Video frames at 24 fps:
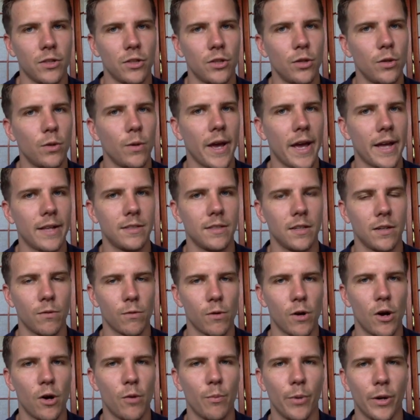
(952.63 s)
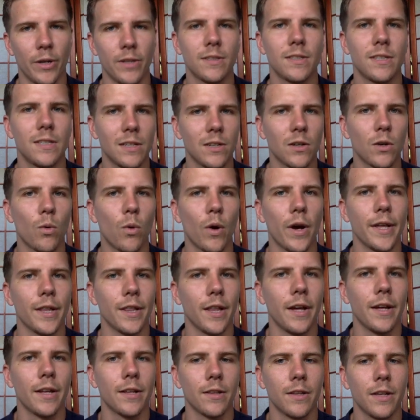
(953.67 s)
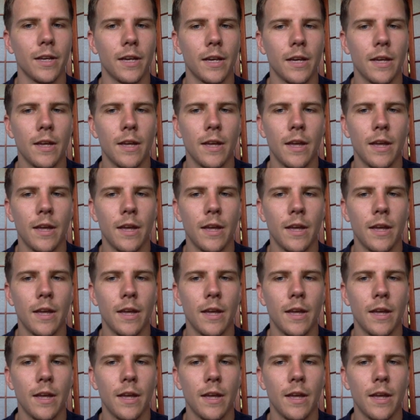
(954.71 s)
2 heads in a row, but still quite likely.